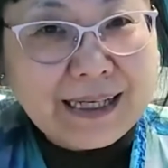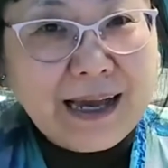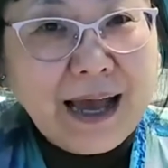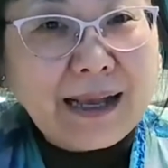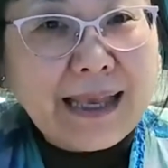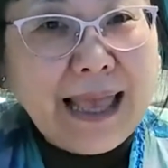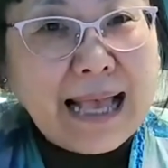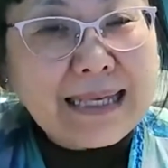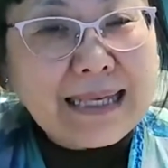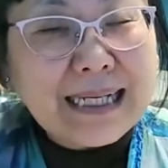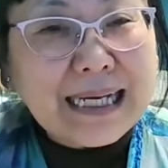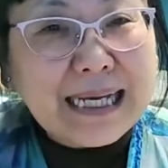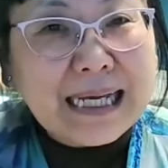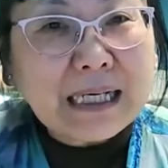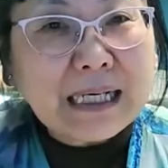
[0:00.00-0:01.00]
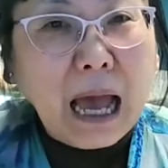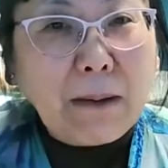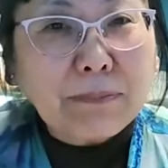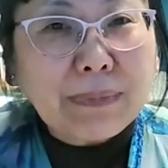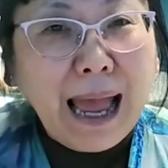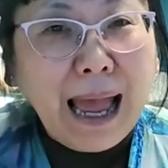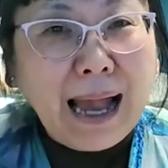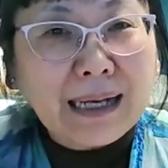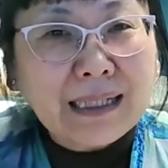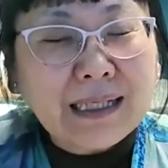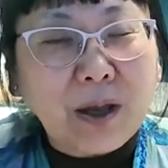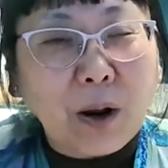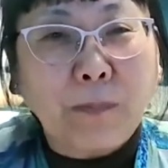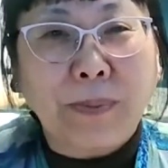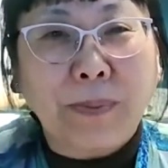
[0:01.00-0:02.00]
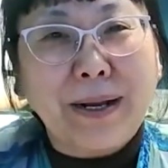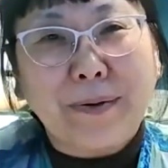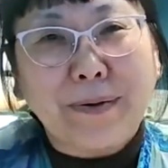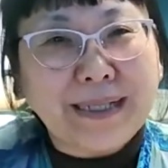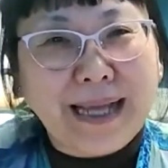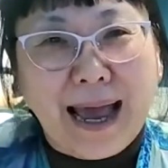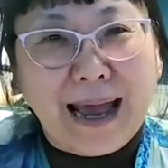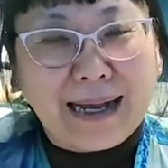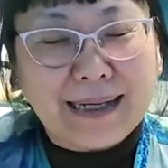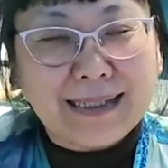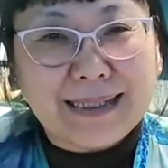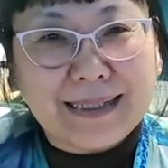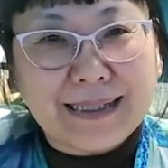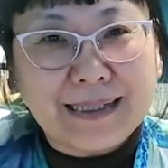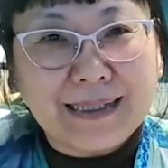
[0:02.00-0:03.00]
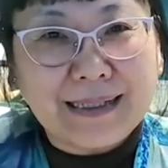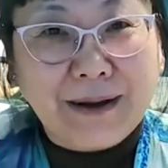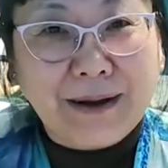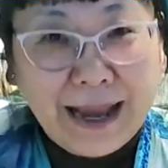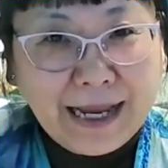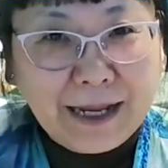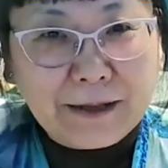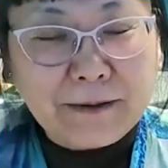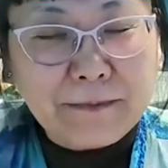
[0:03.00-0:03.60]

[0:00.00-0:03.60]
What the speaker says: Against income tax or payroll tax, right?